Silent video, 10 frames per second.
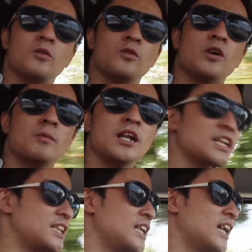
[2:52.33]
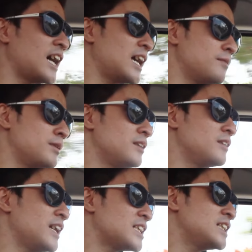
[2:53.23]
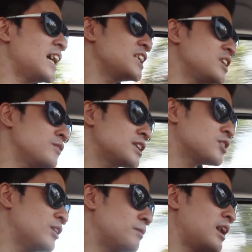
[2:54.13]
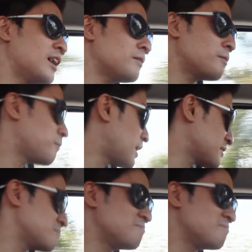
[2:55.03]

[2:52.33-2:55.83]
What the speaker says: normal Ertiga Hybrid. Yes, the engine will scream a lot, but